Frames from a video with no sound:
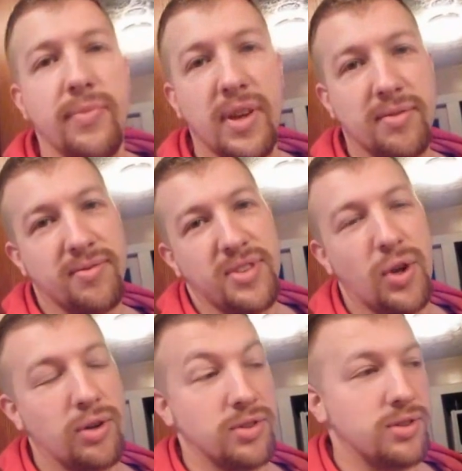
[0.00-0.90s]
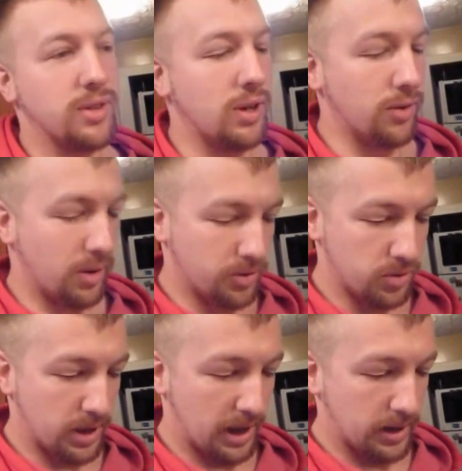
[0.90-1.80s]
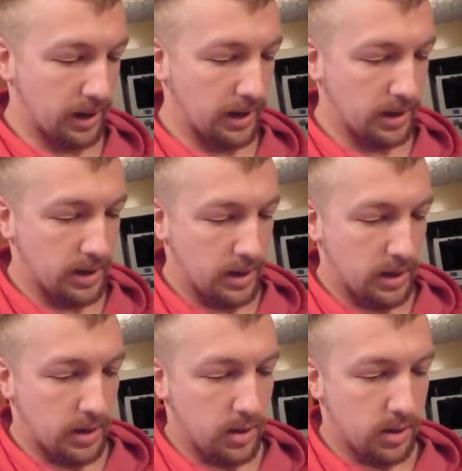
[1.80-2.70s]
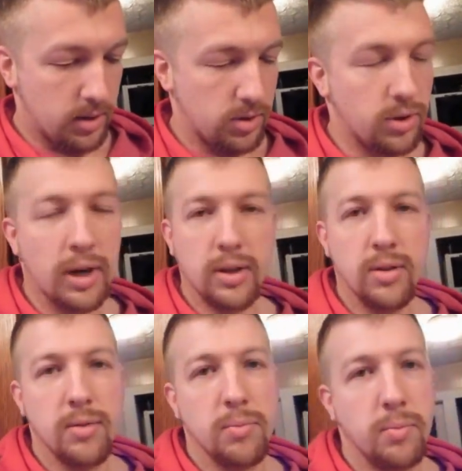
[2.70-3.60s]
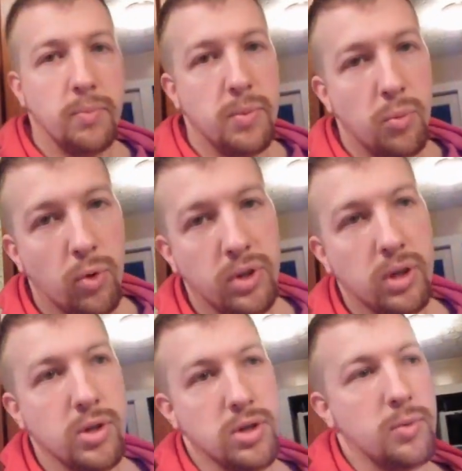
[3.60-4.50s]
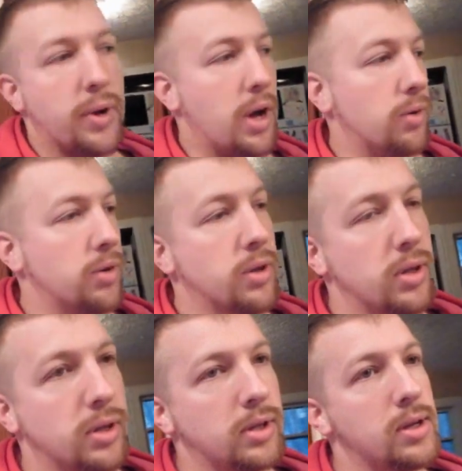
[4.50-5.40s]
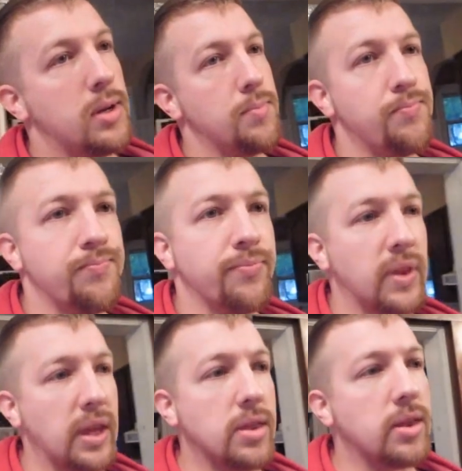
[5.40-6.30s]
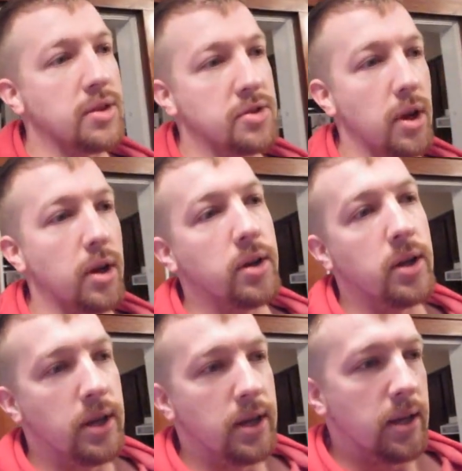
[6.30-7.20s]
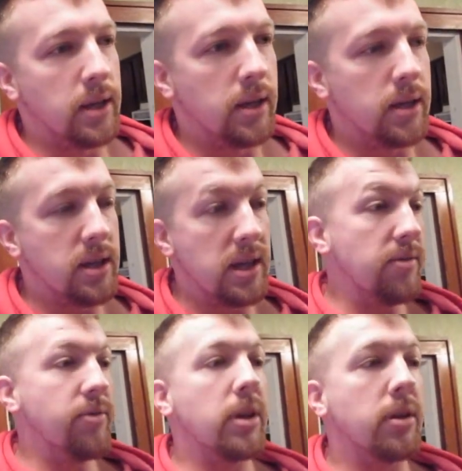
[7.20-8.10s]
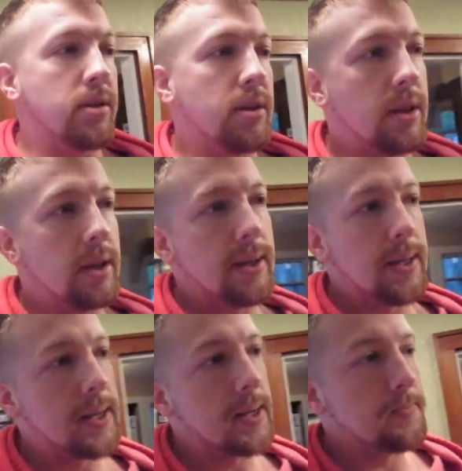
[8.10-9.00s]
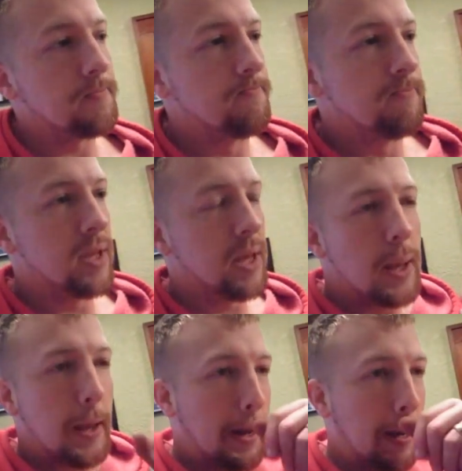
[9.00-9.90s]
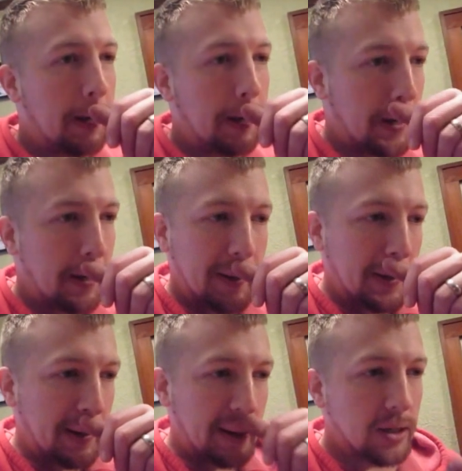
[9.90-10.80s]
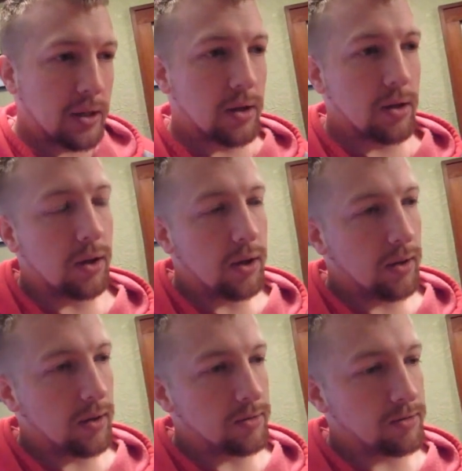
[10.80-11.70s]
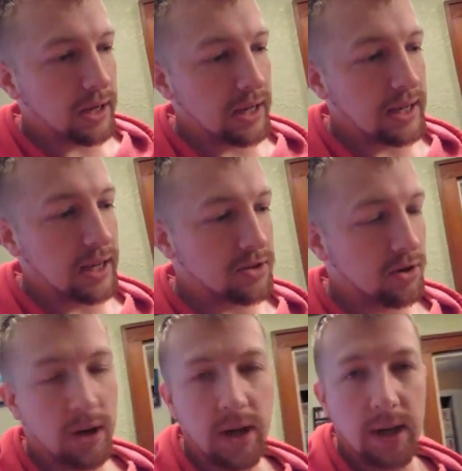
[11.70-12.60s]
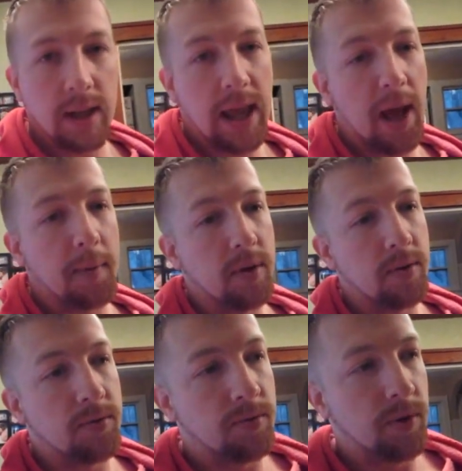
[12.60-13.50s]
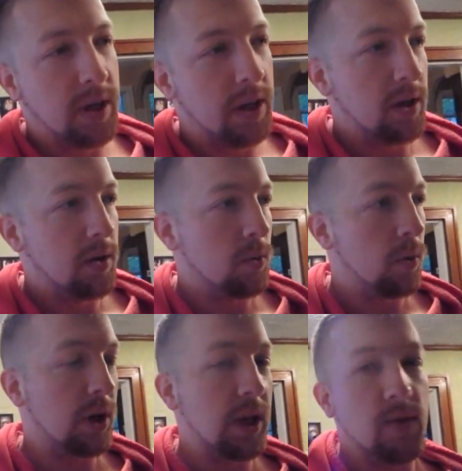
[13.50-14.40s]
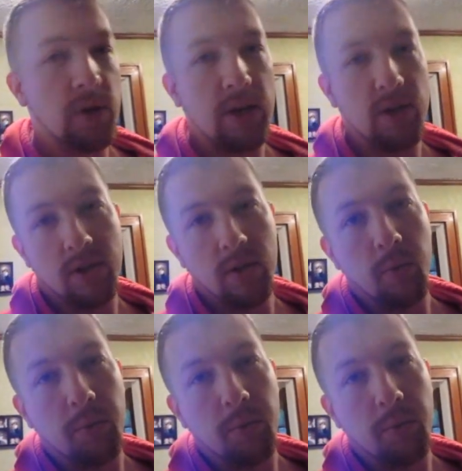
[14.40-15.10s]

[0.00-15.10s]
yeah, so I'll do that at night and try to be more diligent about getting things done in the evenings. And if I can start getting into the habit of working every night just a little